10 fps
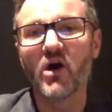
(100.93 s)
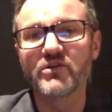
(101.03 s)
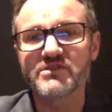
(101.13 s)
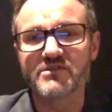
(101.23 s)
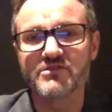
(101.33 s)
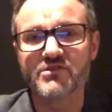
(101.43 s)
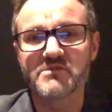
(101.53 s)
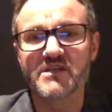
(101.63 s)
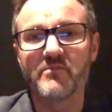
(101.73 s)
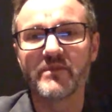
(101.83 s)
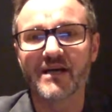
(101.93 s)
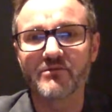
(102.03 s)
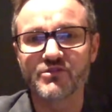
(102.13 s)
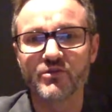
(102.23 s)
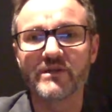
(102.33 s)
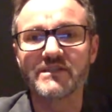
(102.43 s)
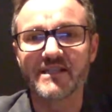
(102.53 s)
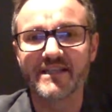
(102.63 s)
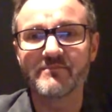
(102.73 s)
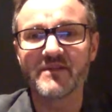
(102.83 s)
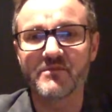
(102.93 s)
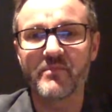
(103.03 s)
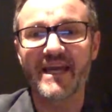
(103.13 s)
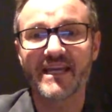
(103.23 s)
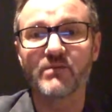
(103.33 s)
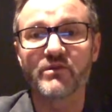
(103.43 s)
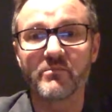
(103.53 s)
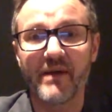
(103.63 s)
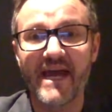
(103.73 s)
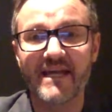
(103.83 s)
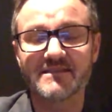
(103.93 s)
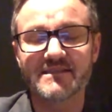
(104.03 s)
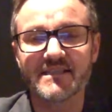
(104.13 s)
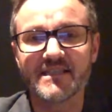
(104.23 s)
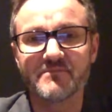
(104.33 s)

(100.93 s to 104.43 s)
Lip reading: bonus in terms of him being able to do what he did at the back end with the bat,